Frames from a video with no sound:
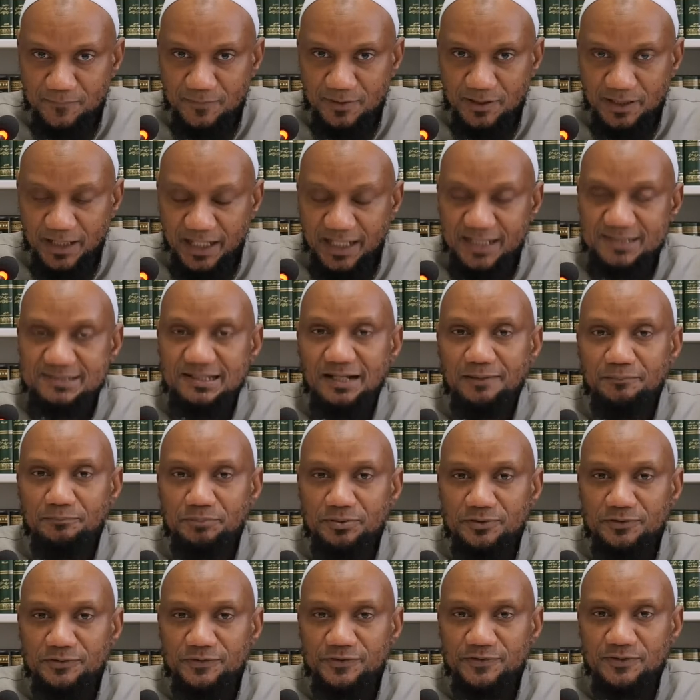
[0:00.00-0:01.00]

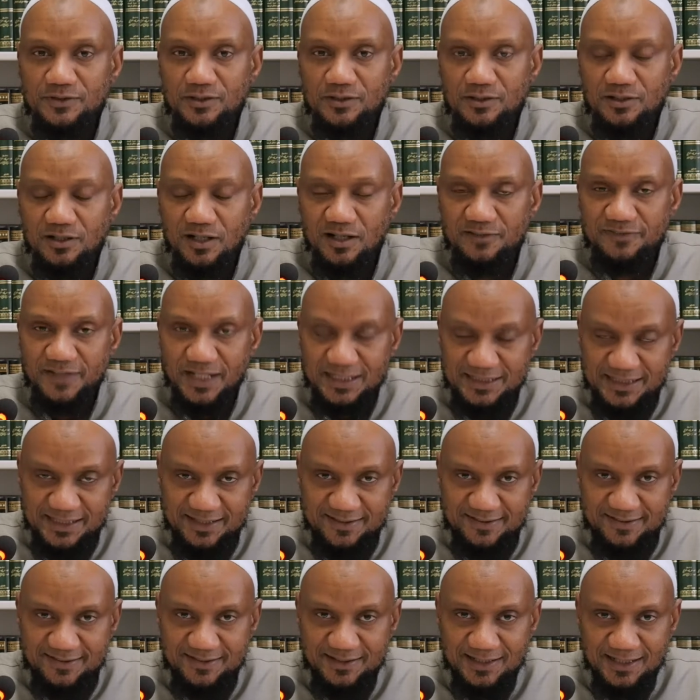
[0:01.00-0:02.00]
examples of
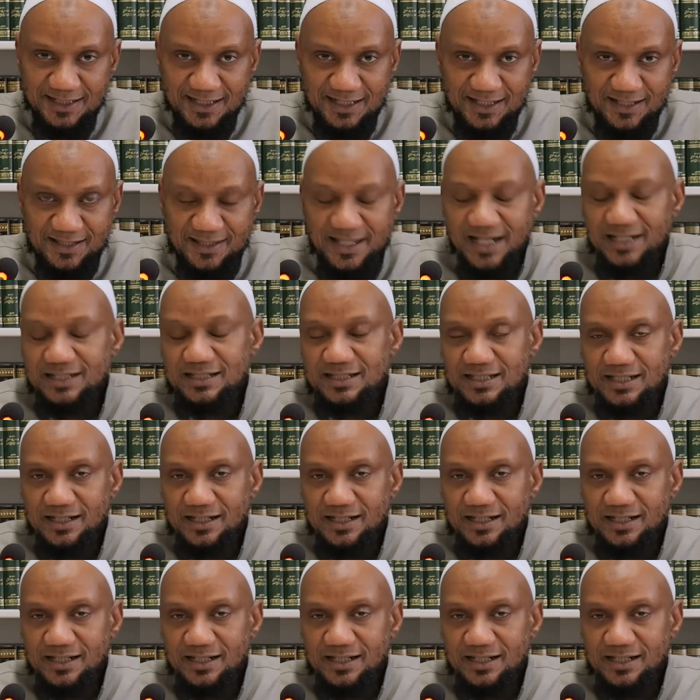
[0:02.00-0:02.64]
hadith that